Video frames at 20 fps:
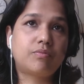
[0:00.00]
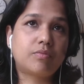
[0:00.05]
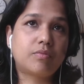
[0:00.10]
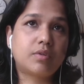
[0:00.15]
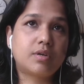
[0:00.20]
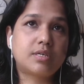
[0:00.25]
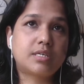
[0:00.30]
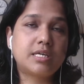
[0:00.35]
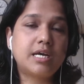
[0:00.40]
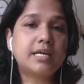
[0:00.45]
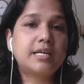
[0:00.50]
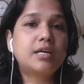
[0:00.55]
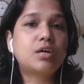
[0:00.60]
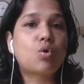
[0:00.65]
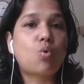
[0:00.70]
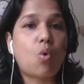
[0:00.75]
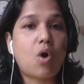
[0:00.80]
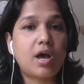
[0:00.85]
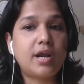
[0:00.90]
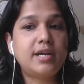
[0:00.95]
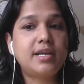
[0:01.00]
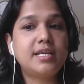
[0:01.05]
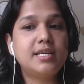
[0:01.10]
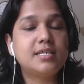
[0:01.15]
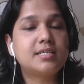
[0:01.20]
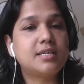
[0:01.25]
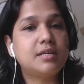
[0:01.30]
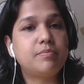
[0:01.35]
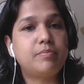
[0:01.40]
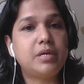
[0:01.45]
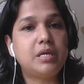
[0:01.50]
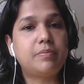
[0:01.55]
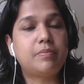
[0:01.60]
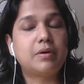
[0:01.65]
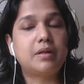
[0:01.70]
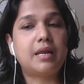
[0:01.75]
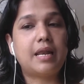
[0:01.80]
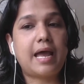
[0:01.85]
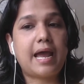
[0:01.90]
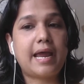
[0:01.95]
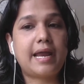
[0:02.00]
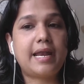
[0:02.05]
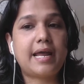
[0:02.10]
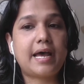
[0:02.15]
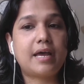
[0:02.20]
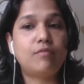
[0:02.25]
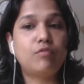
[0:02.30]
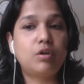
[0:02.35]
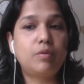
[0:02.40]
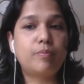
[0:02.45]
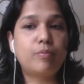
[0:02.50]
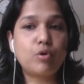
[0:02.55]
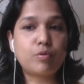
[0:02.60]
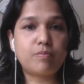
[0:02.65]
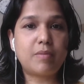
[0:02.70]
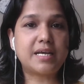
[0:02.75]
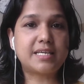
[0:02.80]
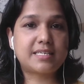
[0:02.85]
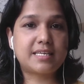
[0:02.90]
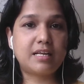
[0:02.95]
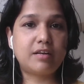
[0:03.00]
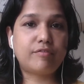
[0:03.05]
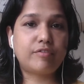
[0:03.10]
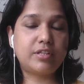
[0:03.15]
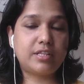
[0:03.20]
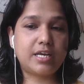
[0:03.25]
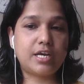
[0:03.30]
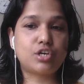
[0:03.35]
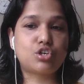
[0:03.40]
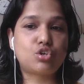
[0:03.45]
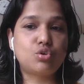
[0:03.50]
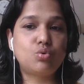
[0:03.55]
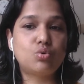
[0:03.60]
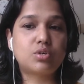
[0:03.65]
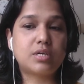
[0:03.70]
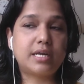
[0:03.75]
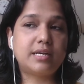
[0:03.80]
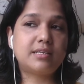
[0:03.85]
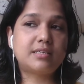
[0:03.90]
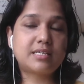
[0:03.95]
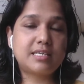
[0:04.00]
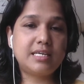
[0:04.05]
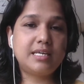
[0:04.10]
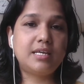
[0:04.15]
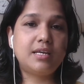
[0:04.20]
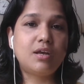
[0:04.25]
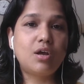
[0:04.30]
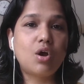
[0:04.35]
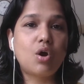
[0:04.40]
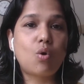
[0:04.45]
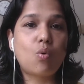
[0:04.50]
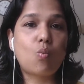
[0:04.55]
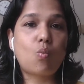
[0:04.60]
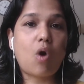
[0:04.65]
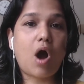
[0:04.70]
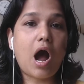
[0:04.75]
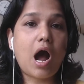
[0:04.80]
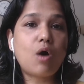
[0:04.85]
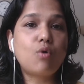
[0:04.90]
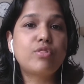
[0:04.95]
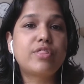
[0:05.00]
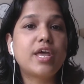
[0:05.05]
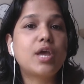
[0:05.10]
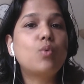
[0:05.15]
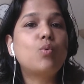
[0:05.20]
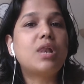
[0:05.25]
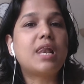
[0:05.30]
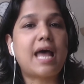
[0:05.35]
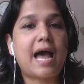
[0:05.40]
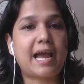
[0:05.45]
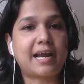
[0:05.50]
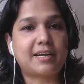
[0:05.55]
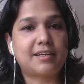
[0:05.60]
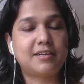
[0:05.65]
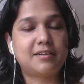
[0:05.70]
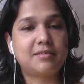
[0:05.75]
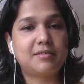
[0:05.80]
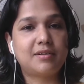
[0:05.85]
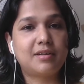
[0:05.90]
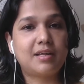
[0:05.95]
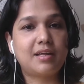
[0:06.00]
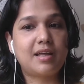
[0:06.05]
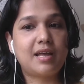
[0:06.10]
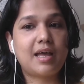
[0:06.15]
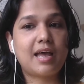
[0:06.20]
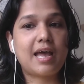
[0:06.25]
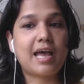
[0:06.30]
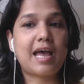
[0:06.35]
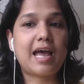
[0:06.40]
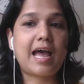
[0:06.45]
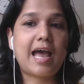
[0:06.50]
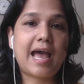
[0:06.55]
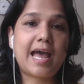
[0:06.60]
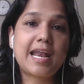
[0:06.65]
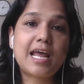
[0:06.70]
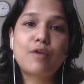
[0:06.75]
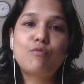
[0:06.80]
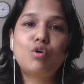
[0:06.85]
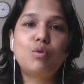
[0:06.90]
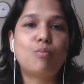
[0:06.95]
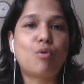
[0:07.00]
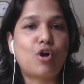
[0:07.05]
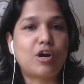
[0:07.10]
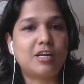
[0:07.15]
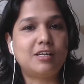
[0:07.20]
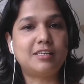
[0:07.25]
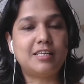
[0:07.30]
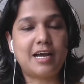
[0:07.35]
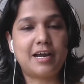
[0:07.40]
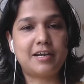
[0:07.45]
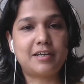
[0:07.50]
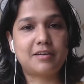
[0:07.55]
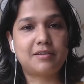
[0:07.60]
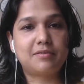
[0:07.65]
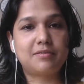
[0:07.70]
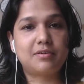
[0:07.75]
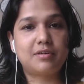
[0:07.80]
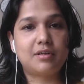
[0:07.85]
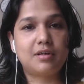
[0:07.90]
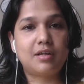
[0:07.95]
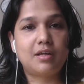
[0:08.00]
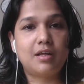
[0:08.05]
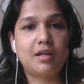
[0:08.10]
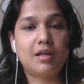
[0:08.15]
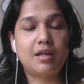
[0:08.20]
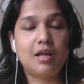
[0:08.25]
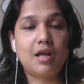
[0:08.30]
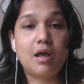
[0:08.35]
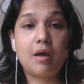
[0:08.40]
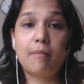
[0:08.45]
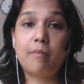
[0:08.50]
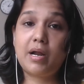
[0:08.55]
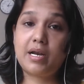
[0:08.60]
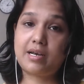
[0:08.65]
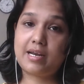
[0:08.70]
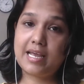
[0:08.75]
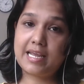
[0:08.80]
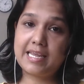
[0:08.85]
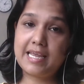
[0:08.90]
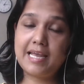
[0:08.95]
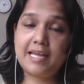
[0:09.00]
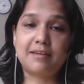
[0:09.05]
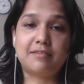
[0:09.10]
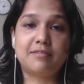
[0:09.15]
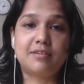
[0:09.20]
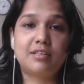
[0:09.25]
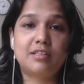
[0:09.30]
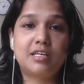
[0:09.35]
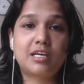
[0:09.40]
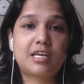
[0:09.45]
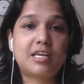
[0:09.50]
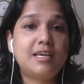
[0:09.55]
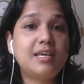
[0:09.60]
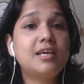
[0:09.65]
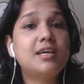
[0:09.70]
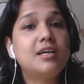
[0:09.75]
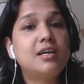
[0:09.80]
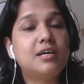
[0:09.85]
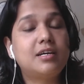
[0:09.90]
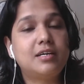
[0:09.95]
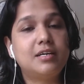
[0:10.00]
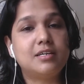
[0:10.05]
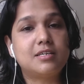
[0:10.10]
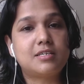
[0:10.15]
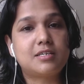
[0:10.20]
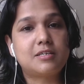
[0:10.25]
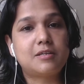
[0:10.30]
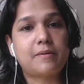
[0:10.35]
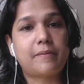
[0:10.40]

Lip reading: certain qualities in people, and I will put myself in their shoes and see how they will act, and I will model that. But again, the key here is,